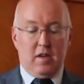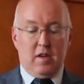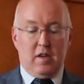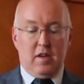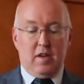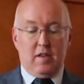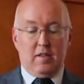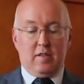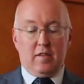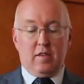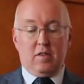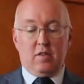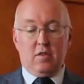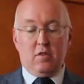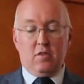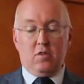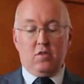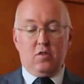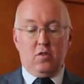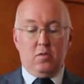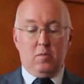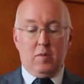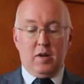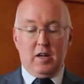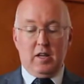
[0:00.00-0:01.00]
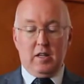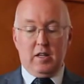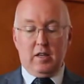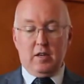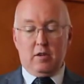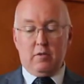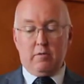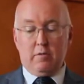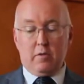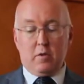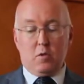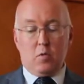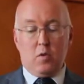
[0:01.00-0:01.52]
is that there are too many
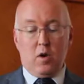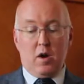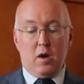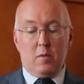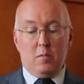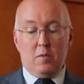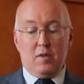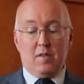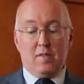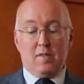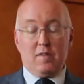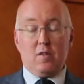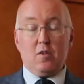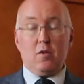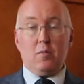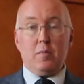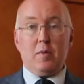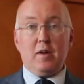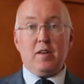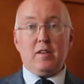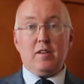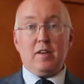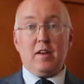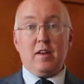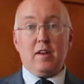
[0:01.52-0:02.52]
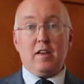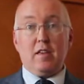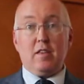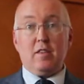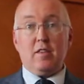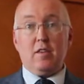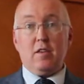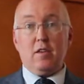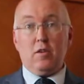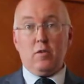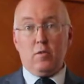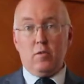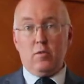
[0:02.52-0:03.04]
legal requirements still mandating
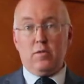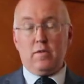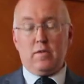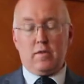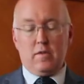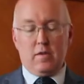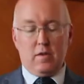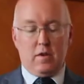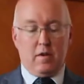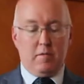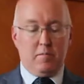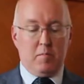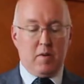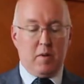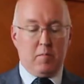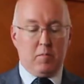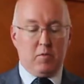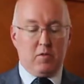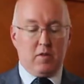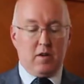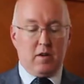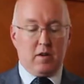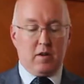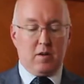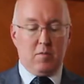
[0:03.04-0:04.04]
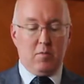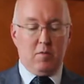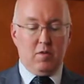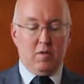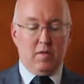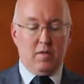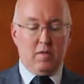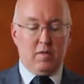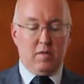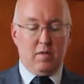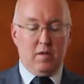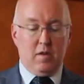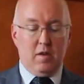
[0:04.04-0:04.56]
the use of paper
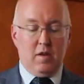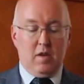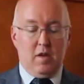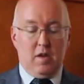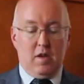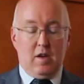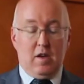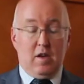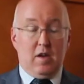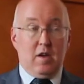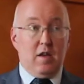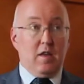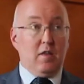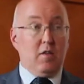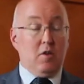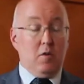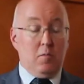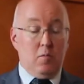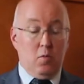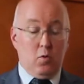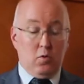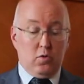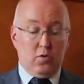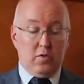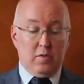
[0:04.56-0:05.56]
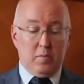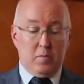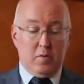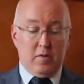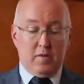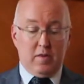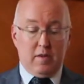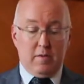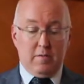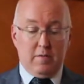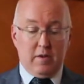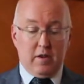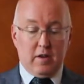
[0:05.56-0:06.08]
documents. There are
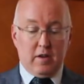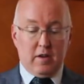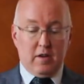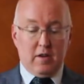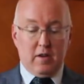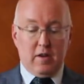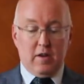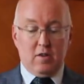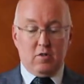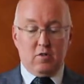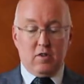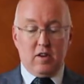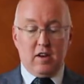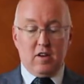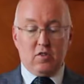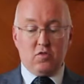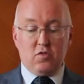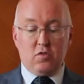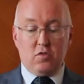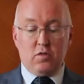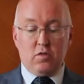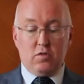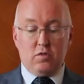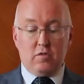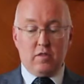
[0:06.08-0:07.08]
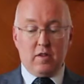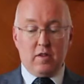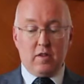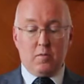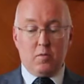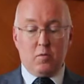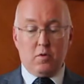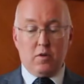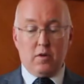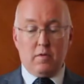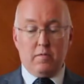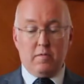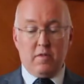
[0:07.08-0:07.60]
modal-specific international
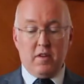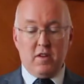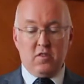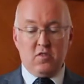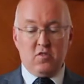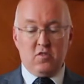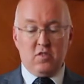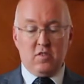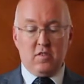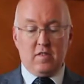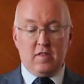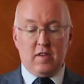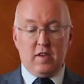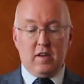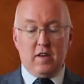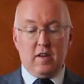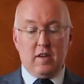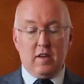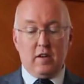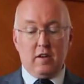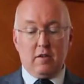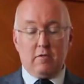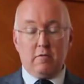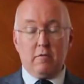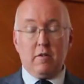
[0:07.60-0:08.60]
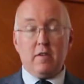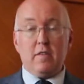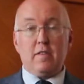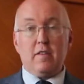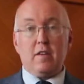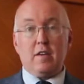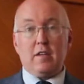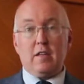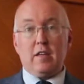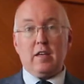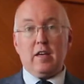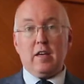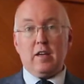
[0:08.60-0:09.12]
transport conventions in an
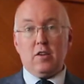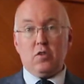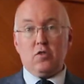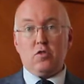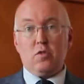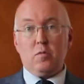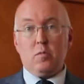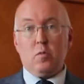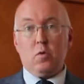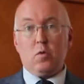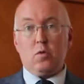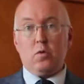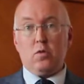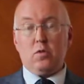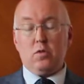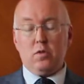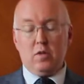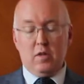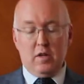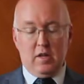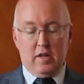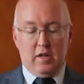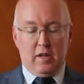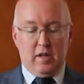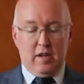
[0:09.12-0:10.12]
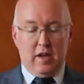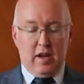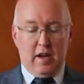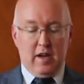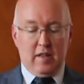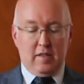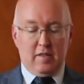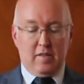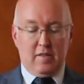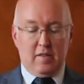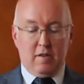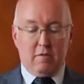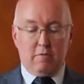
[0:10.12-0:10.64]
increasingly intermodal
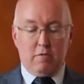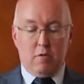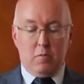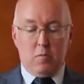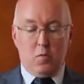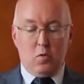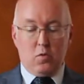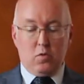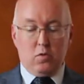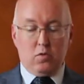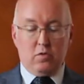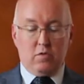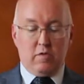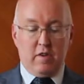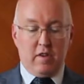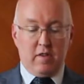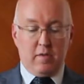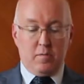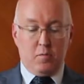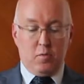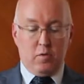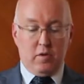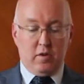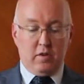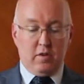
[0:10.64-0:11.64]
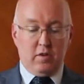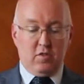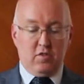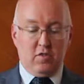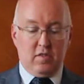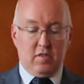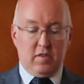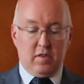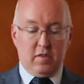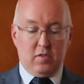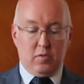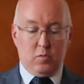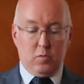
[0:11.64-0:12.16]
and synchromodal transport
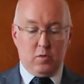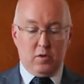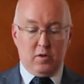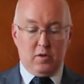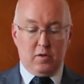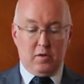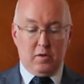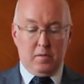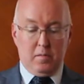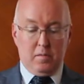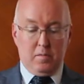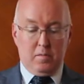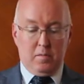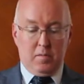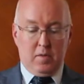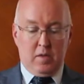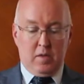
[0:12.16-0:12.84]
logistics world,